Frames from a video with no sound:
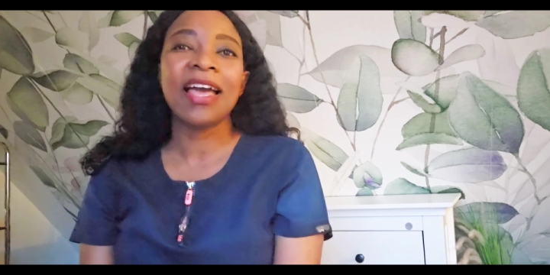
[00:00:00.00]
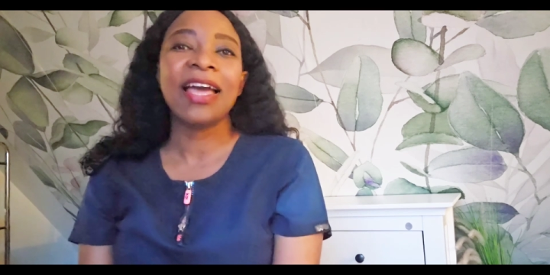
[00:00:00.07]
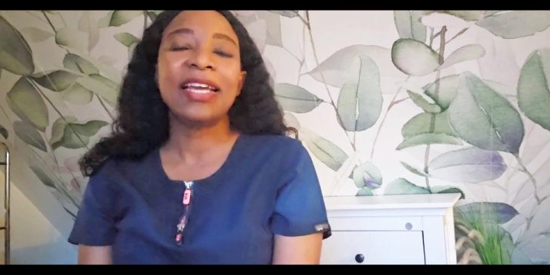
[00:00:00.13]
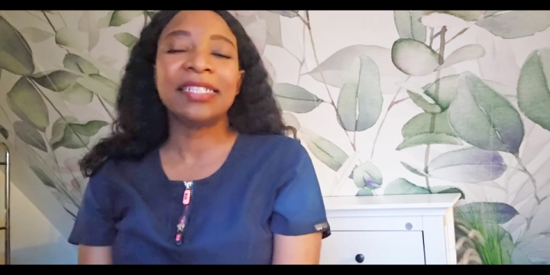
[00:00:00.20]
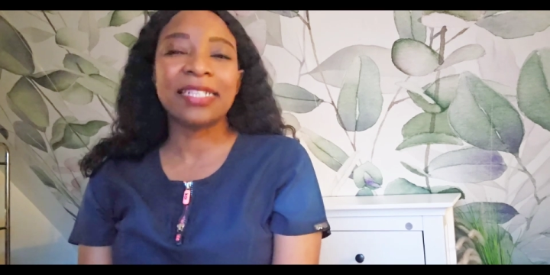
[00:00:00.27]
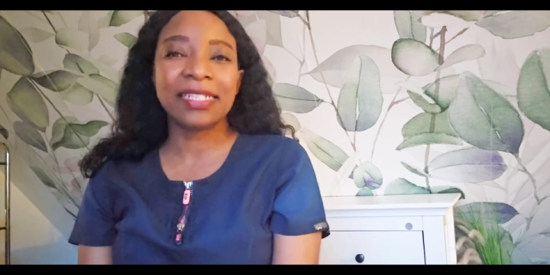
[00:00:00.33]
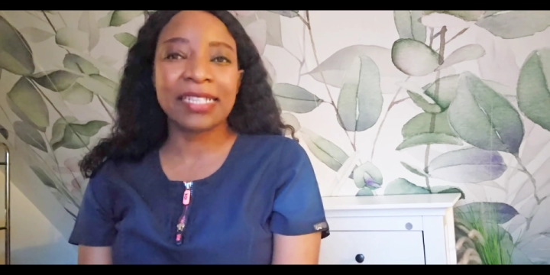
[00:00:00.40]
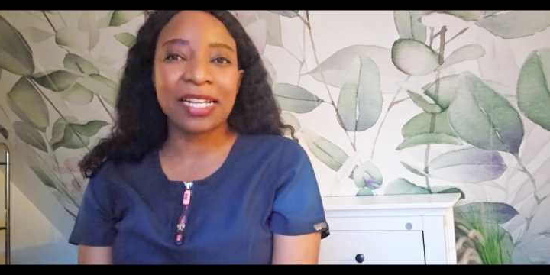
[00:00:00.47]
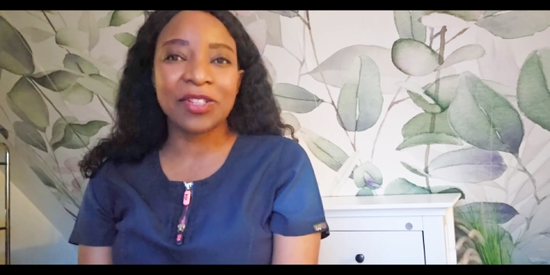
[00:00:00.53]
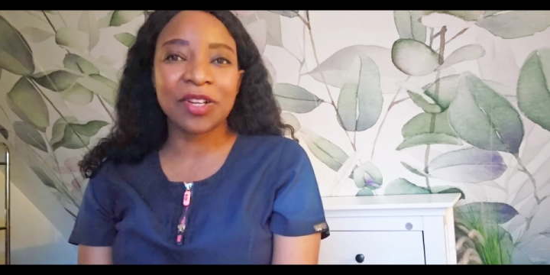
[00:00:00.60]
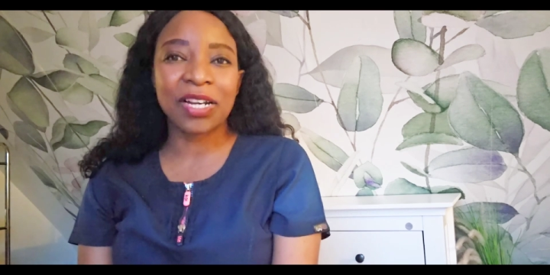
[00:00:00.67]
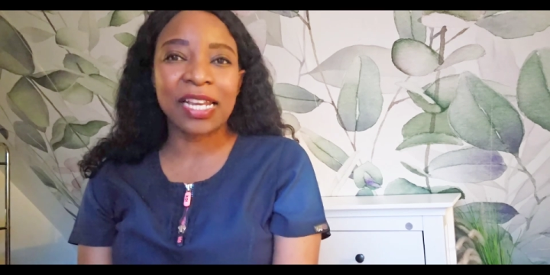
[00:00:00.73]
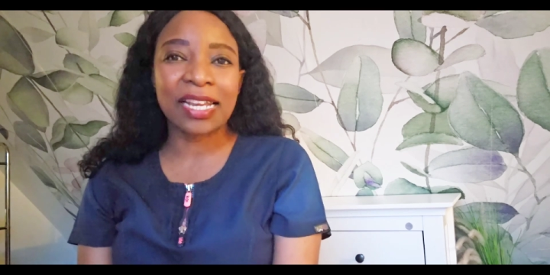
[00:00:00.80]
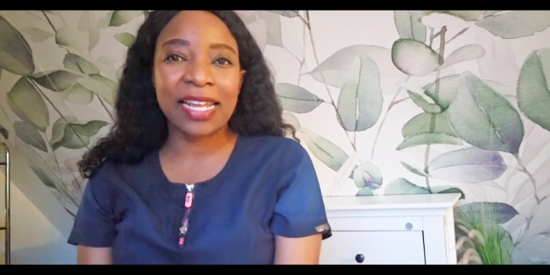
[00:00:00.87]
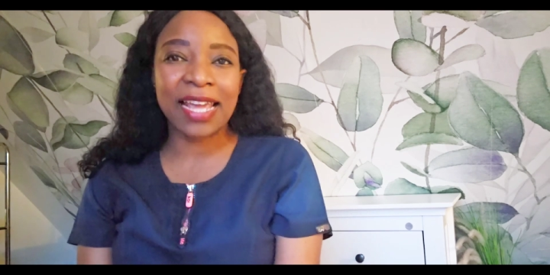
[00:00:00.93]
interdental
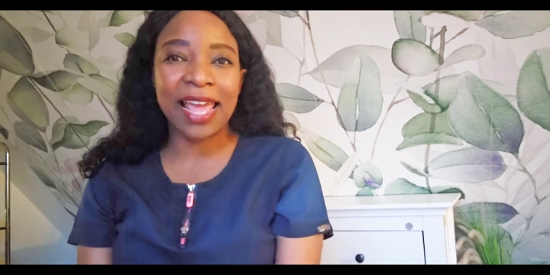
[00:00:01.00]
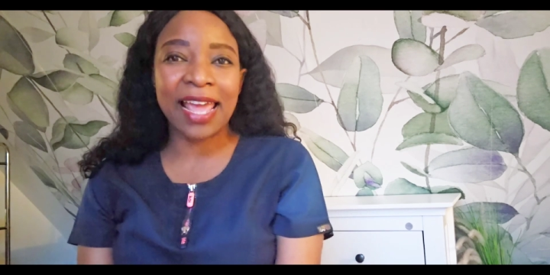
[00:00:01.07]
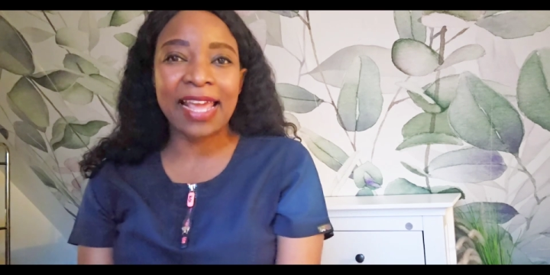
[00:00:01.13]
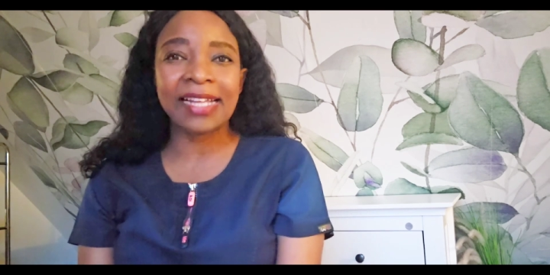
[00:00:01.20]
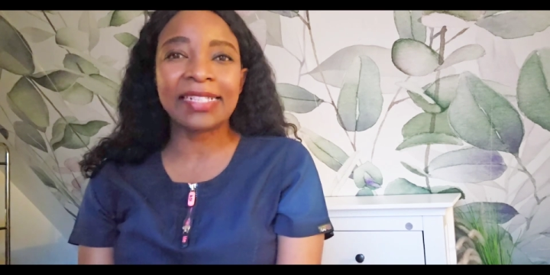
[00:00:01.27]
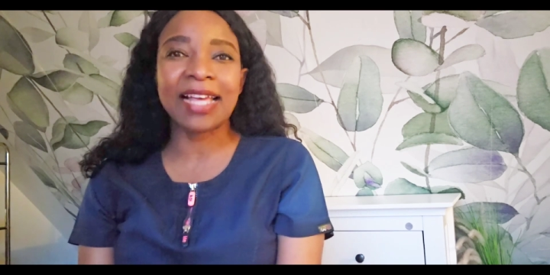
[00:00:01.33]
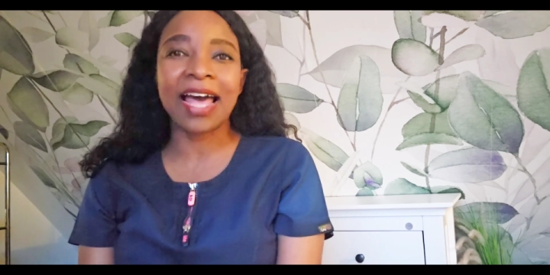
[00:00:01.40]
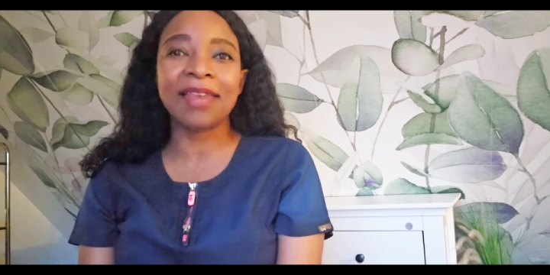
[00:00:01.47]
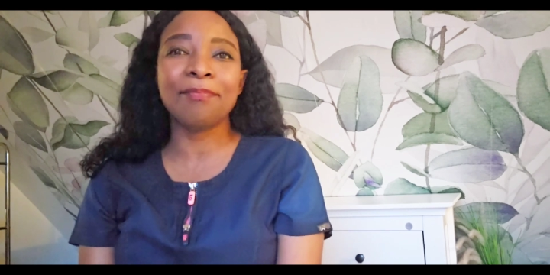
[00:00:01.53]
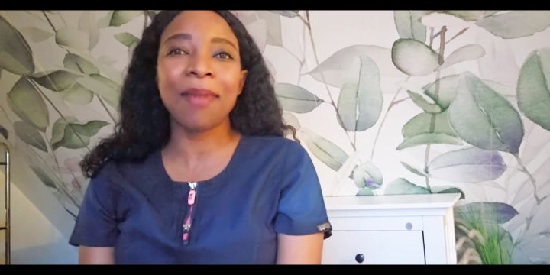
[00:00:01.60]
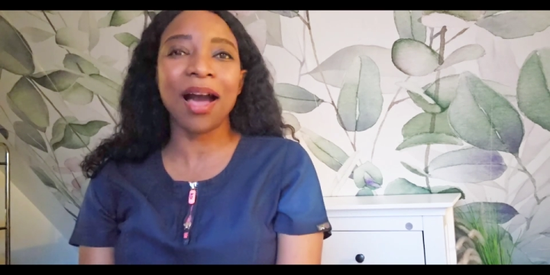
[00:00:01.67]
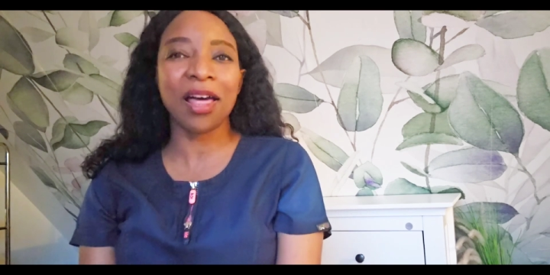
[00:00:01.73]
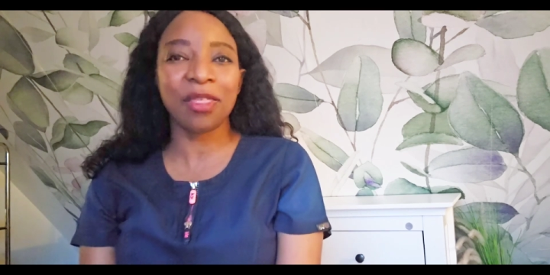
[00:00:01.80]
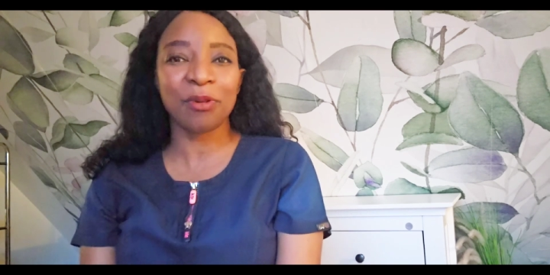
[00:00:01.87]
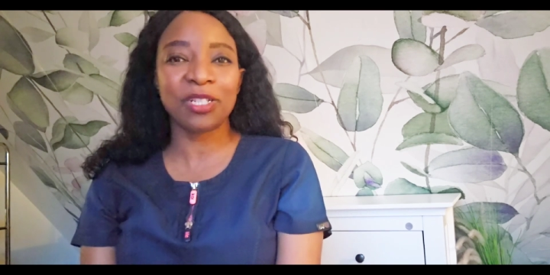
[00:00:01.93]
cleaning aids, and
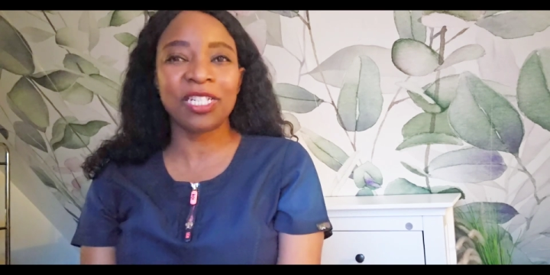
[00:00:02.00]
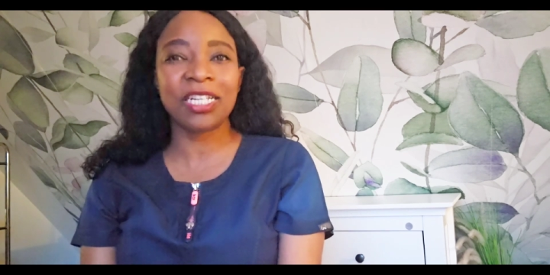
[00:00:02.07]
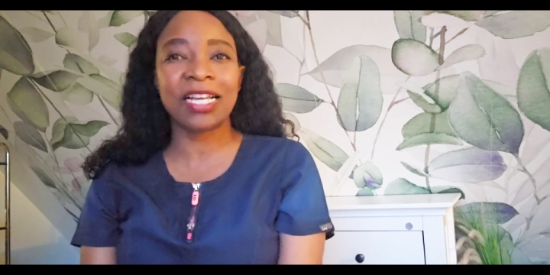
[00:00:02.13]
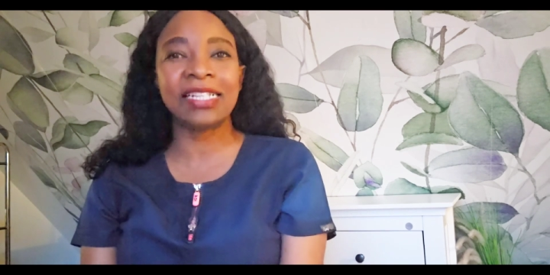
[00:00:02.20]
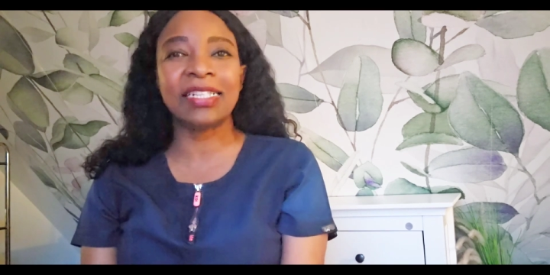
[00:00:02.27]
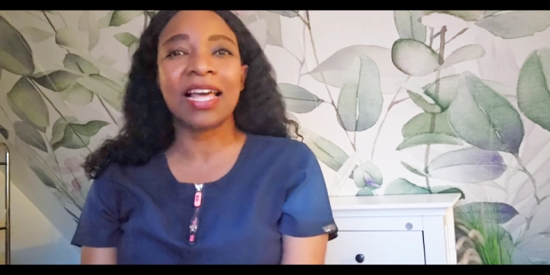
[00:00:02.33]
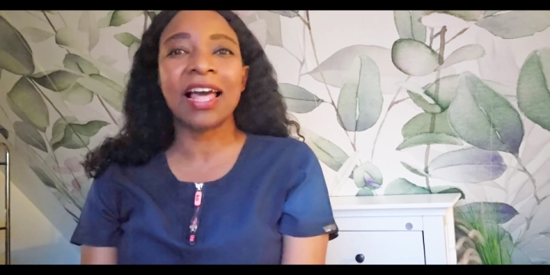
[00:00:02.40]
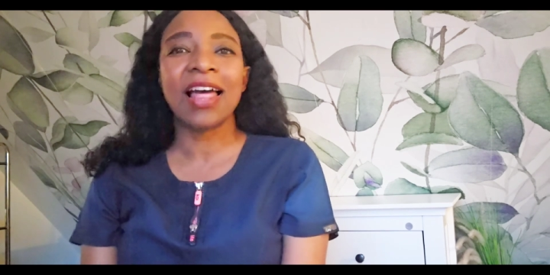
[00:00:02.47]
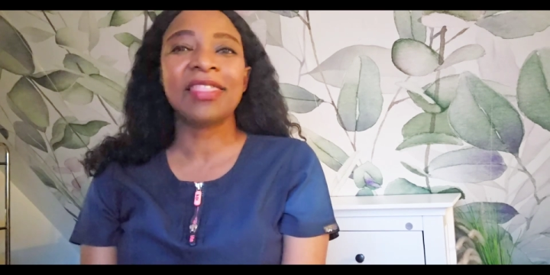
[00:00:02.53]
mouthwashes